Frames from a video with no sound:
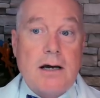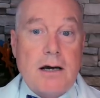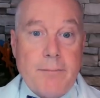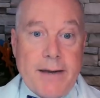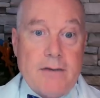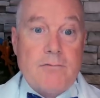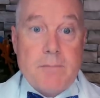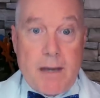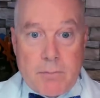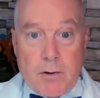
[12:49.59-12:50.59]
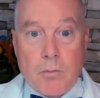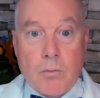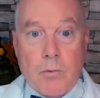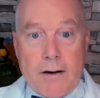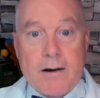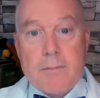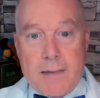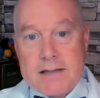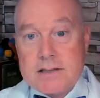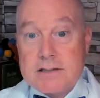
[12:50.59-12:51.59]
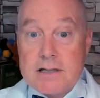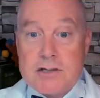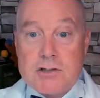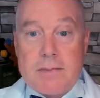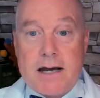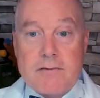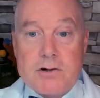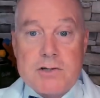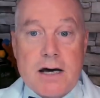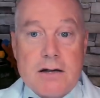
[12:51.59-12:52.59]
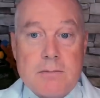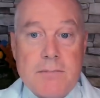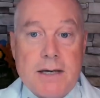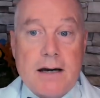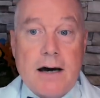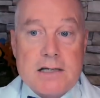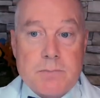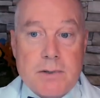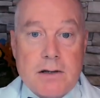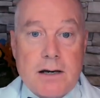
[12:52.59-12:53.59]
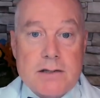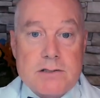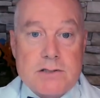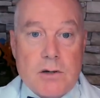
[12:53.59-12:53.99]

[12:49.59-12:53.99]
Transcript: Um, and remember, wearing a mask is less traumatic for a child than being hospitalized.